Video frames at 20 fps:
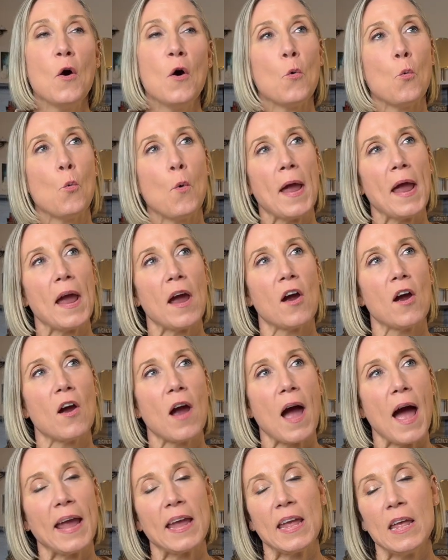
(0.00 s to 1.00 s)

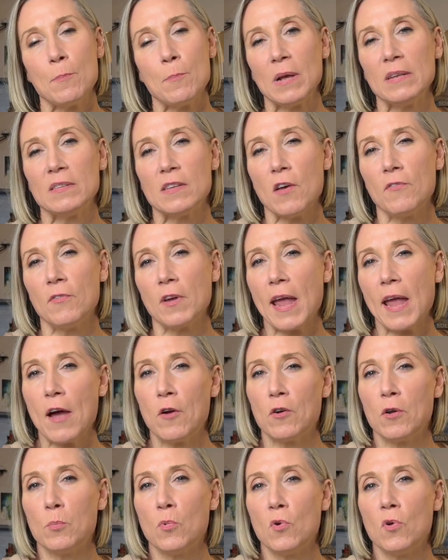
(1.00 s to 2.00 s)
where I keep myself
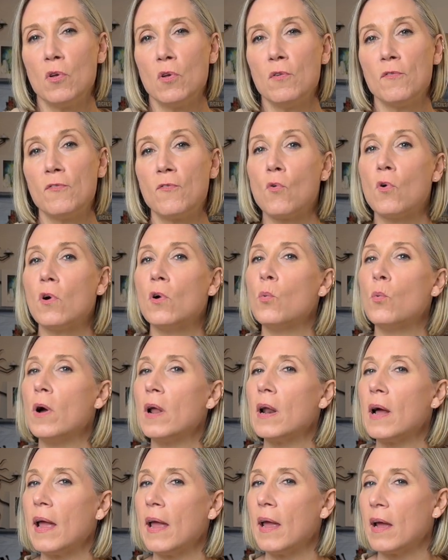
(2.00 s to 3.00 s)
accountable for
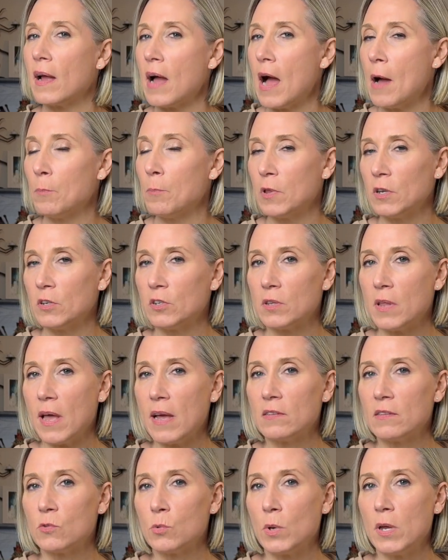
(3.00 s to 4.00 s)
what I accomplished
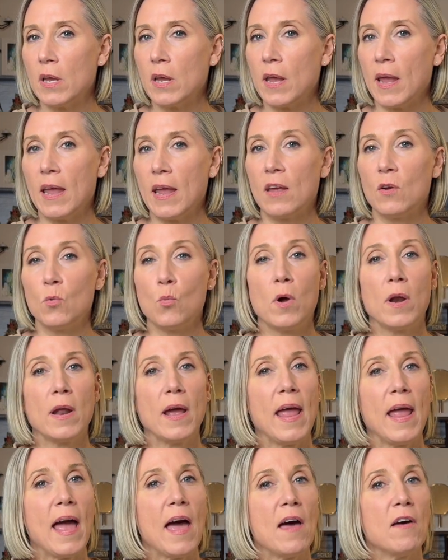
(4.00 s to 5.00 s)
last week and what
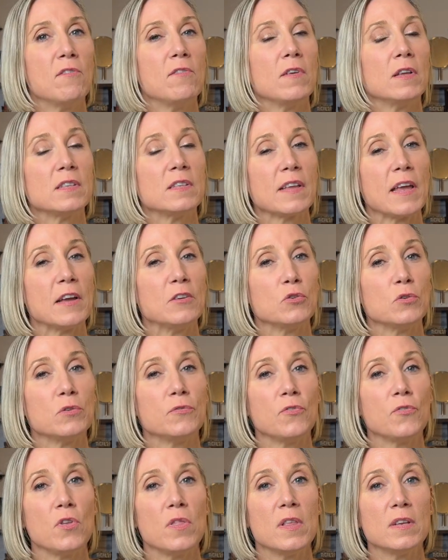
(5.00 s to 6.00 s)
I have
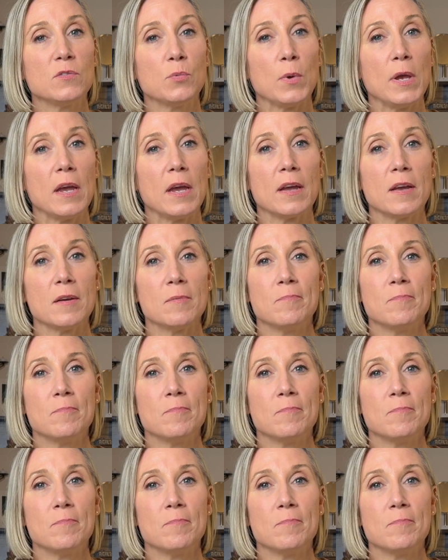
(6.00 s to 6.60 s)
scheduled for this week.